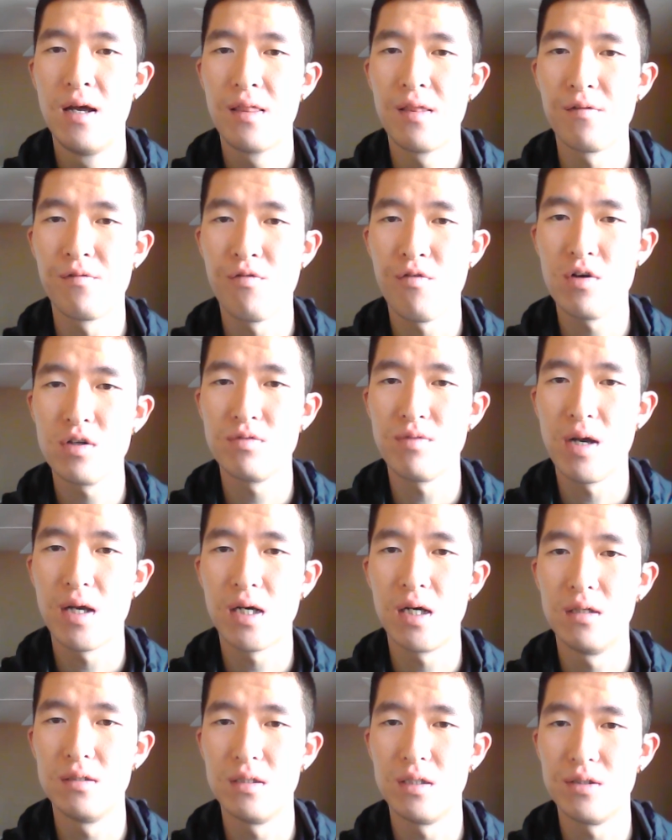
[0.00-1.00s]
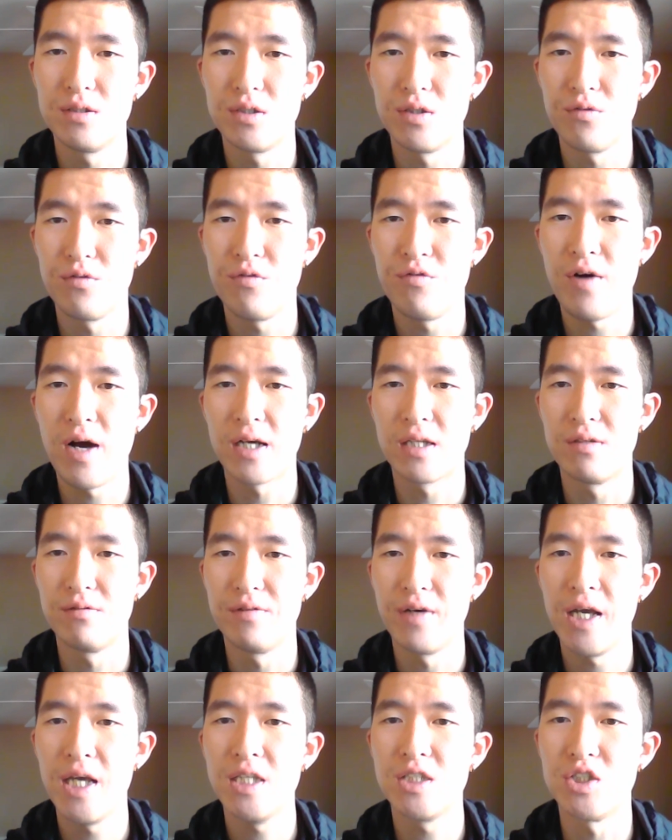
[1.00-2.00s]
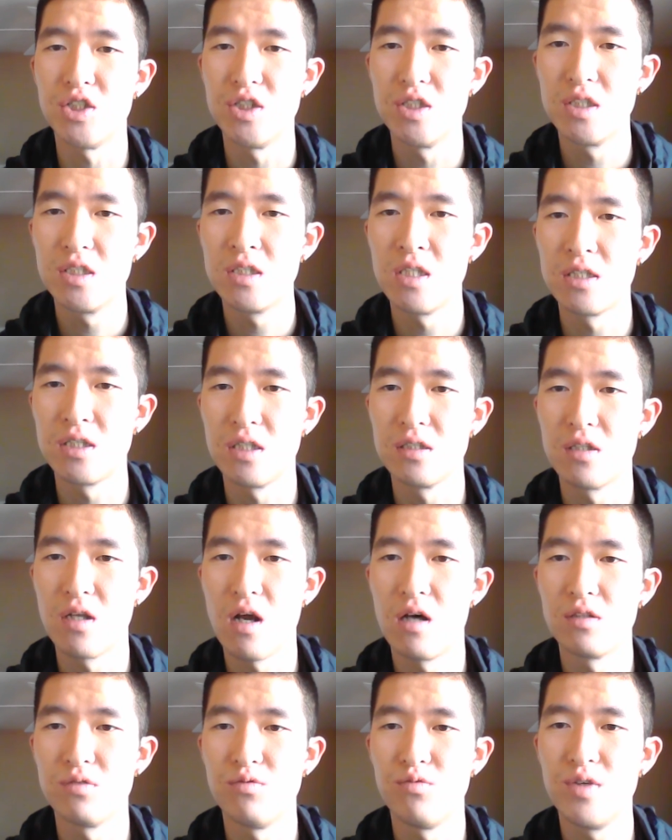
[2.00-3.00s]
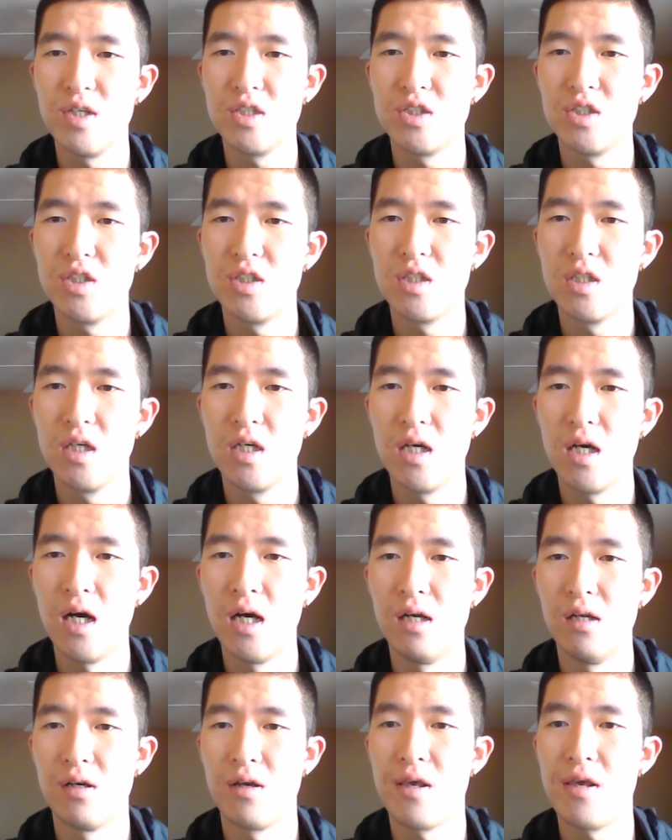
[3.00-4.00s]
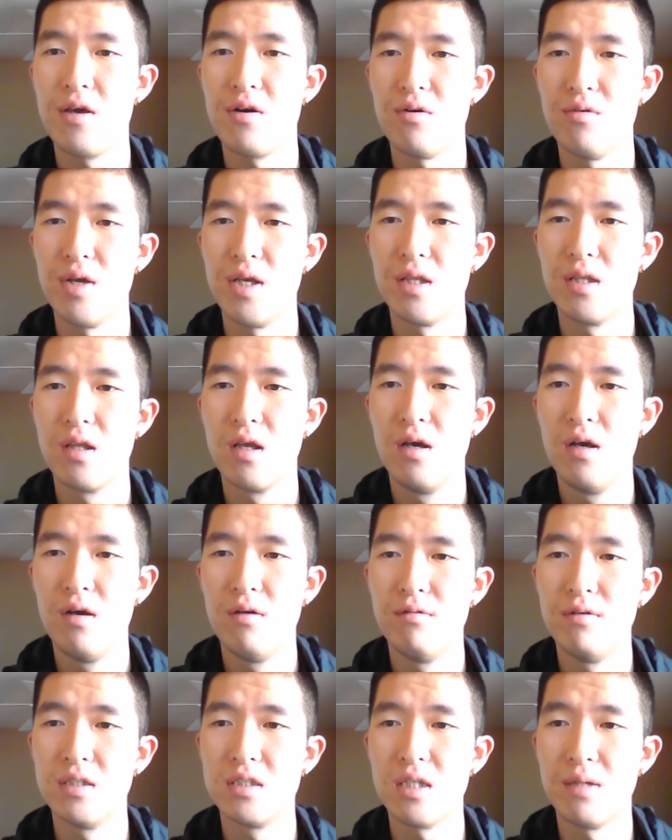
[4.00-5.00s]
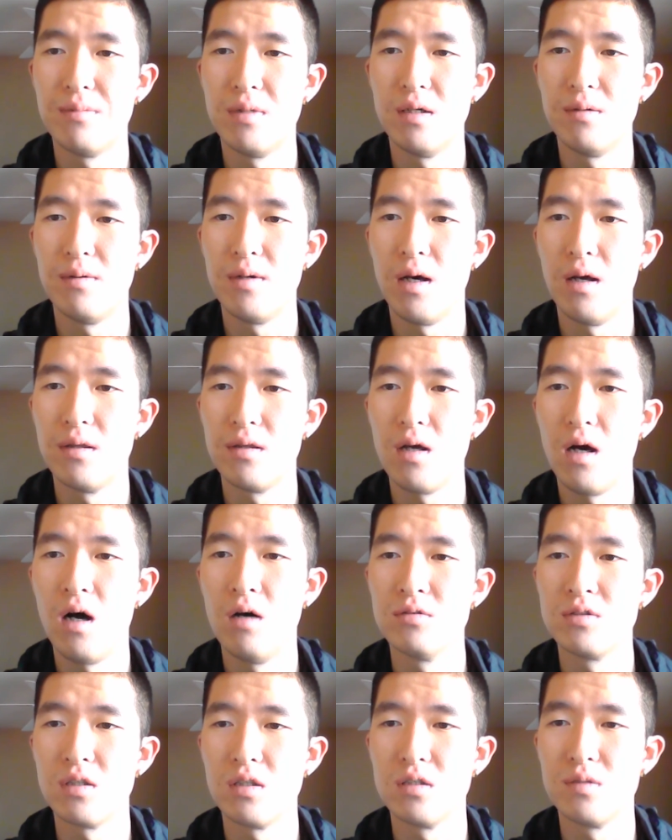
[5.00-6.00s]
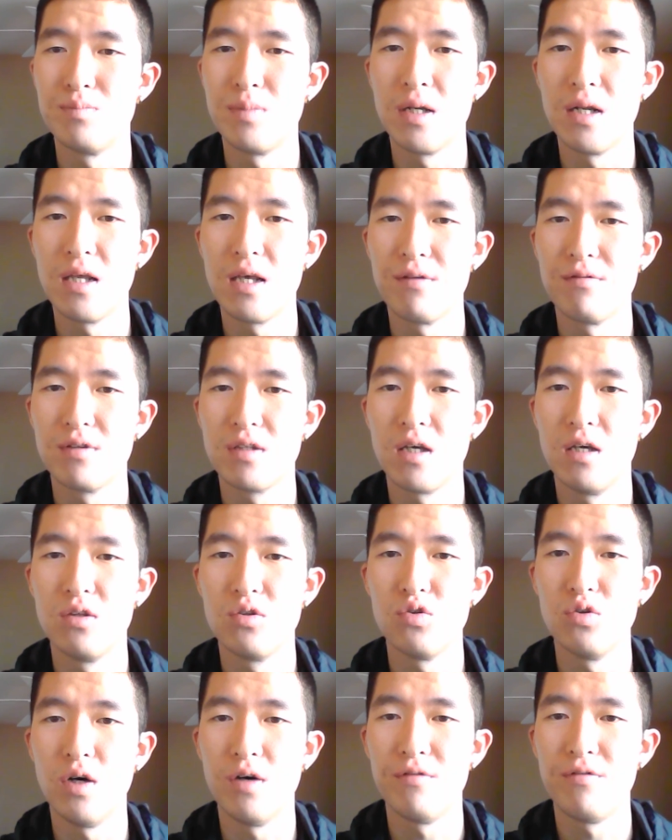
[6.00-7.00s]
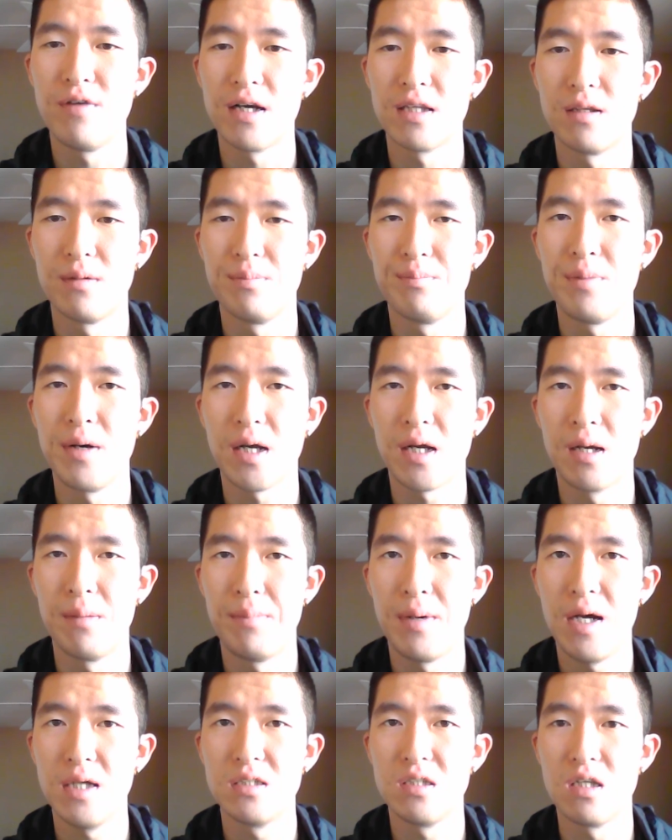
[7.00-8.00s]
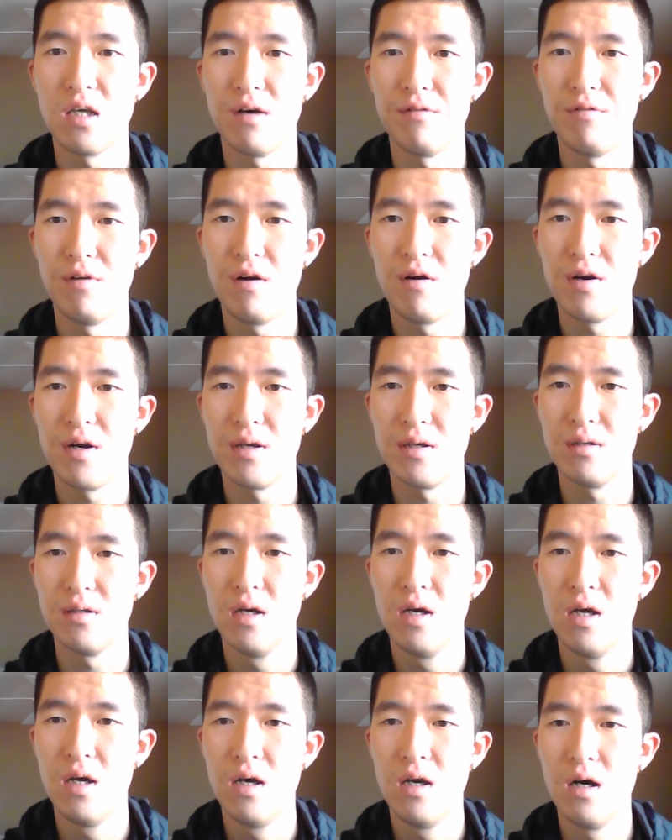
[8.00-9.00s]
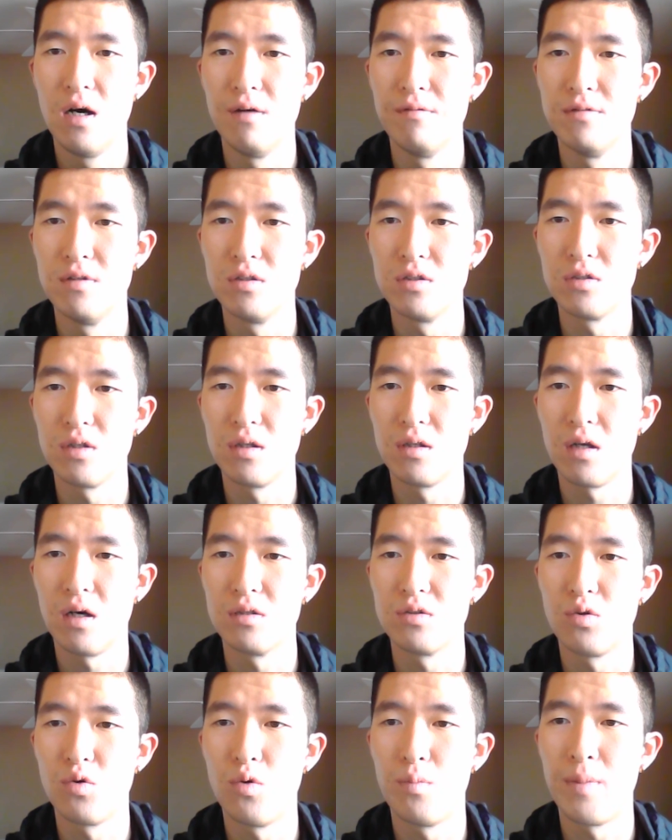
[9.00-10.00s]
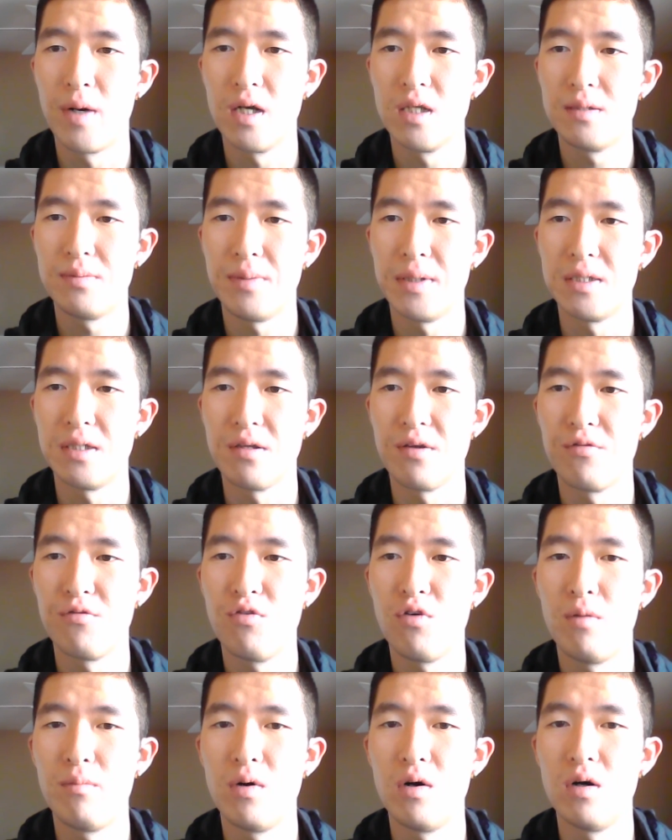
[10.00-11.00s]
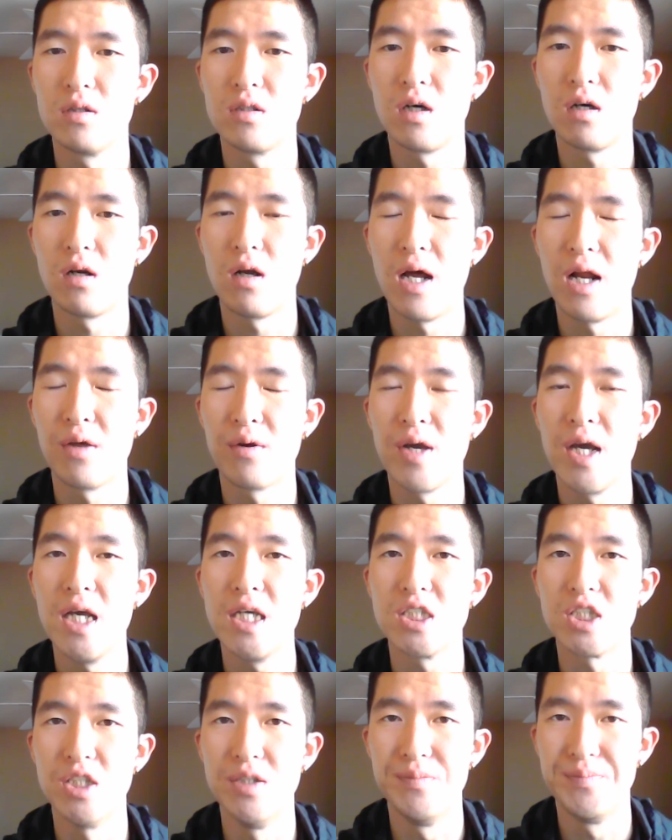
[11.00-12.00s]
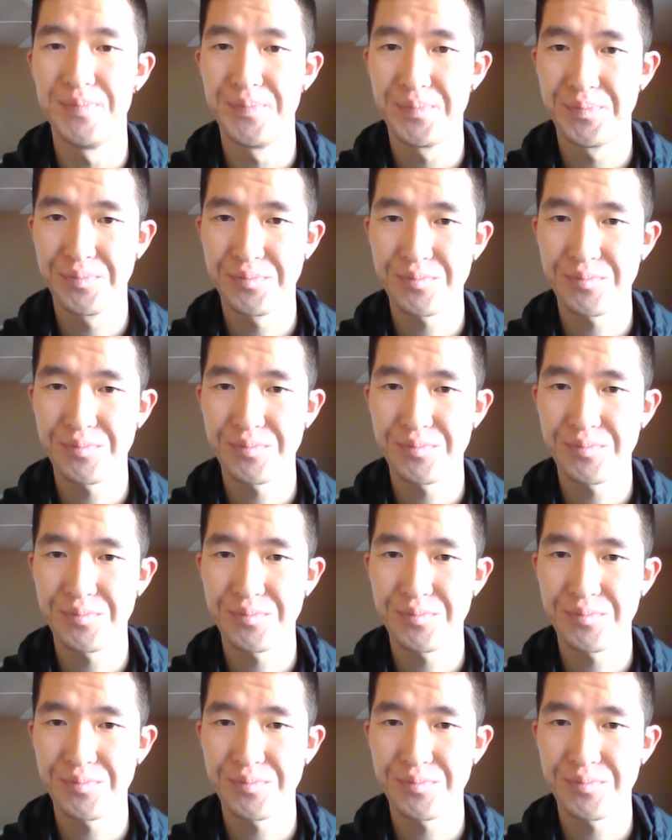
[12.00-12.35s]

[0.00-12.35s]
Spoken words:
the first one causes the effect of aging, such as loss of vision and hearing, which some authors believe tend to affect the capacity of learning of those adults who participate in formal adult education.